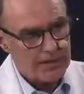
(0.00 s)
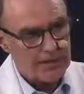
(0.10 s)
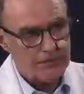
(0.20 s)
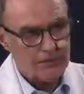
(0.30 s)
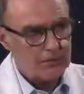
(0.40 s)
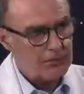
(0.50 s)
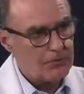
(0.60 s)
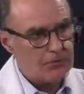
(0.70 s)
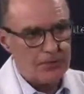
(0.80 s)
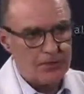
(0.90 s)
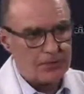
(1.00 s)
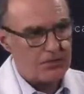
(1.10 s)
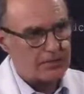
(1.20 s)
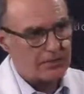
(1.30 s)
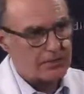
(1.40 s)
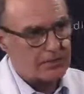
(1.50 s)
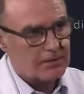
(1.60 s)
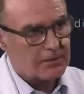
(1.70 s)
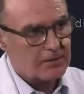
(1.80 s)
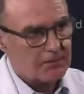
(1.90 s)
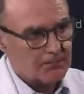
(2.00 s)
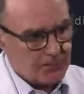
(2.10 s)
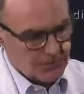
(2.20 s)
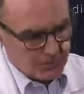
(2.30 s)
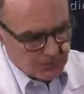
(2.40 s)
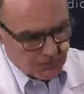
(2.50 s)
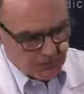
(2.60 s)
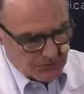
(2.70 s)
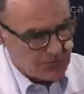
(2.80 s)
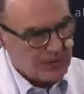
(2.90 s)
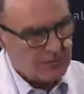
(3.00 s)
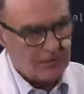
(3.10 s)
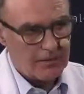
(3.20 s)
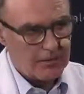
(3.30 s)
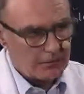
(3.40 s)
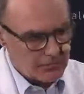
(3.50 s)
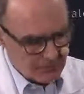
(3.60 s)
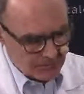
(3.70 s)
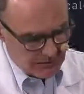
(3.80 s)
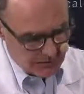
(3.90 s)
And if you look to internet, you see thousands of